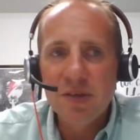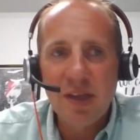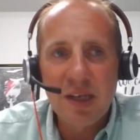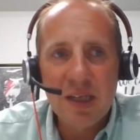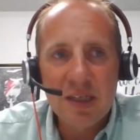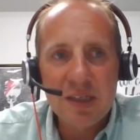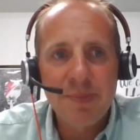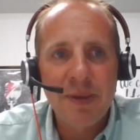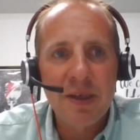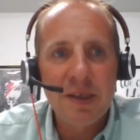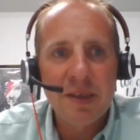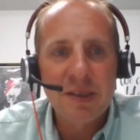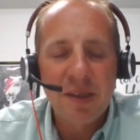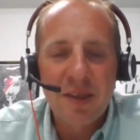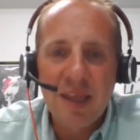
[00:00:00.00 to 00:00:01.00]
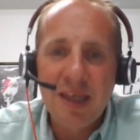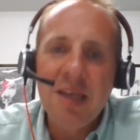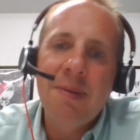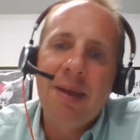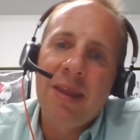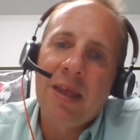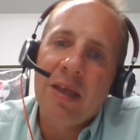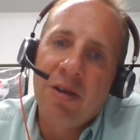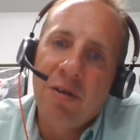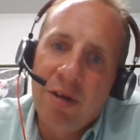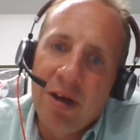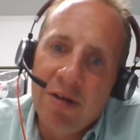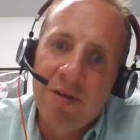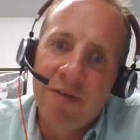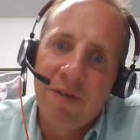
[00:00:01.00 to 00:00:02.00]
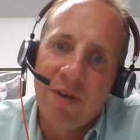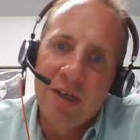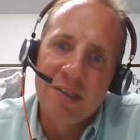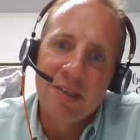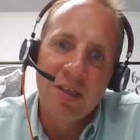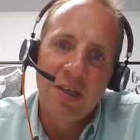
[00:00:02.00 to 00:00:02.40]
to the last part and thinking about that career advice.